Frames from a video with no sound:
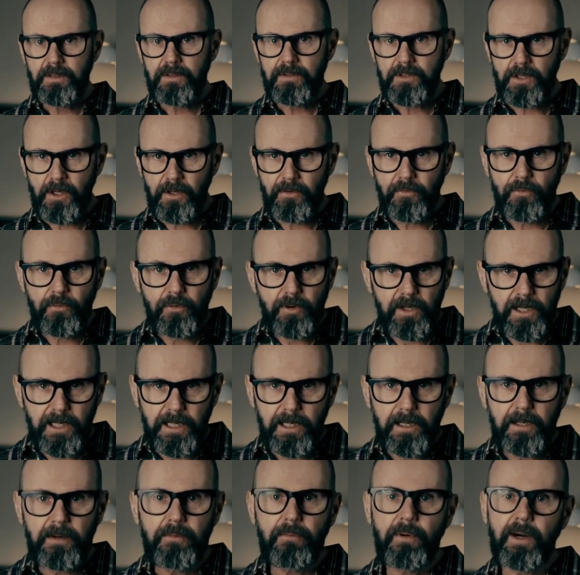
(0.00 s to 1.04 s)
So I'd
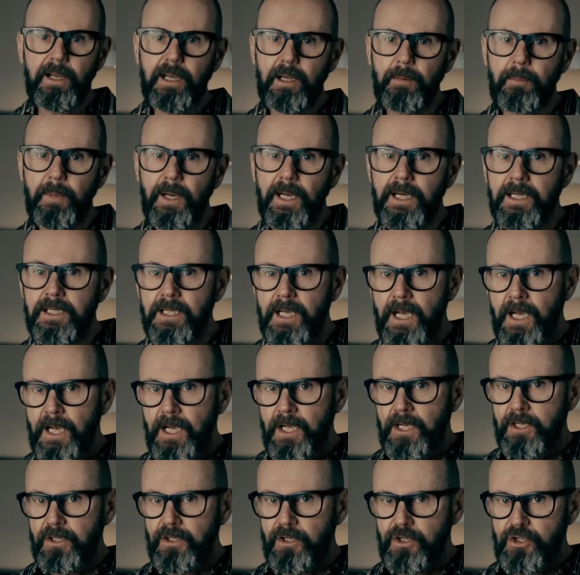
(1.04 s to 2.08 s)
really recommend
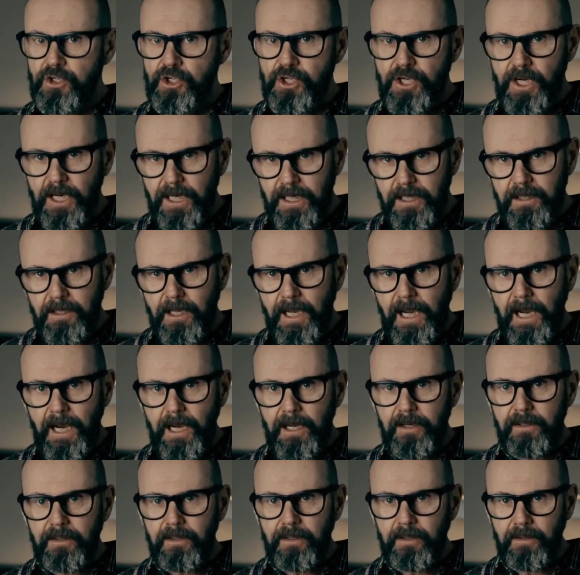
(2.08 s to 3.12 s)
you check out